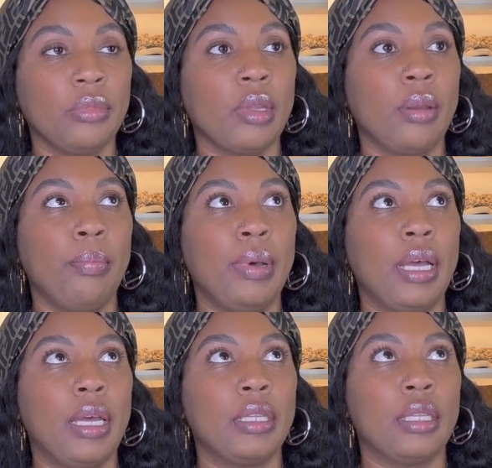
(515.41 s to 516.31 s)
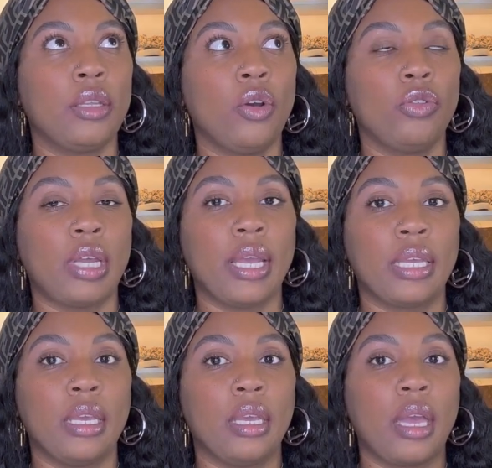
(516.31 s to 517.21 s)
But the older I
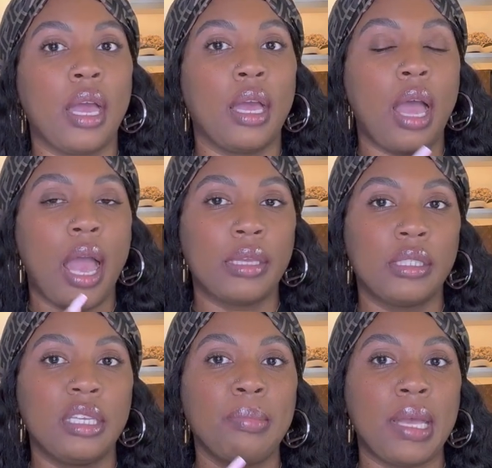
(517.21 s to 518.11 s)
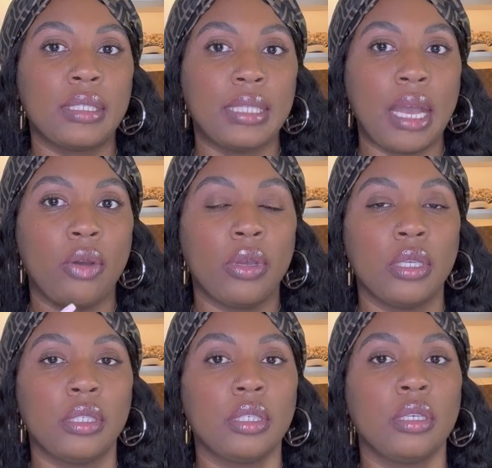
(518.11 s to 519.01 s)
get, I see my style
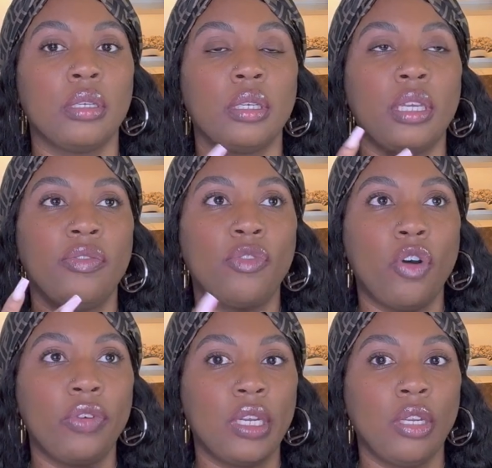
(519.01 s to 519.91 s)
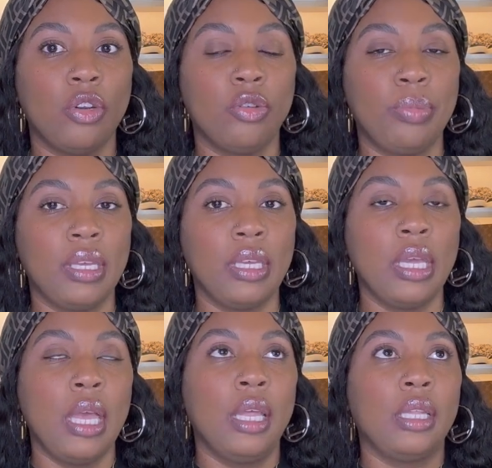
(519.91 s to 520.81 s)
is evolving a little bit.
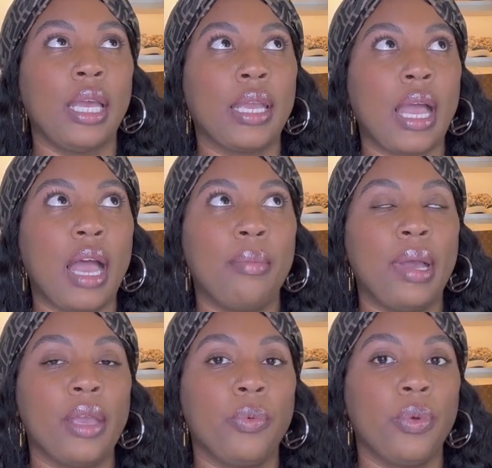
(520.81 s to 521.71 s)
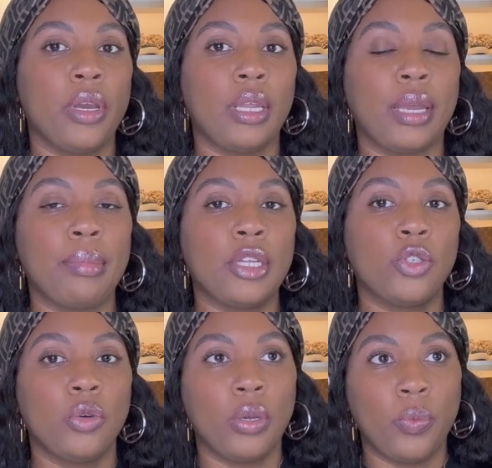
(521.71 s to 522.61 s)
Like I might wear like my
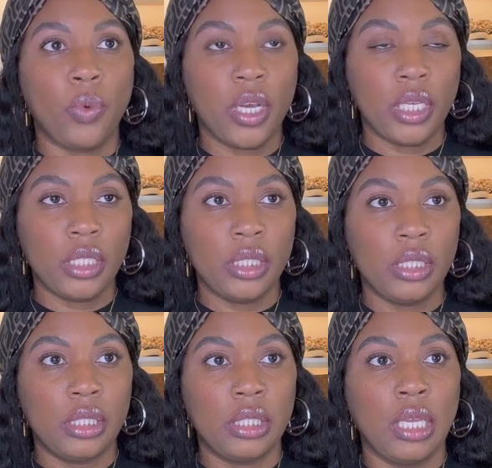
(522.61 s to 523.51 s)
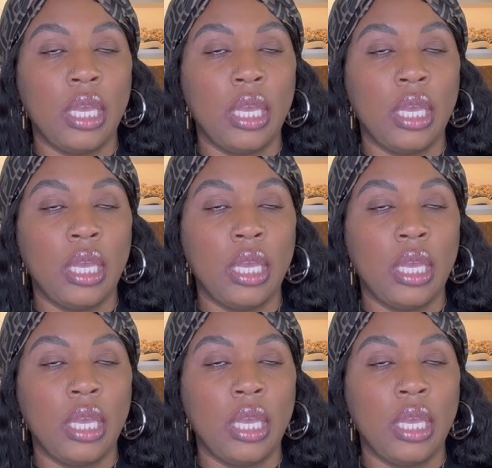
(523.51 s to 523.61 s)
Jordan 1s,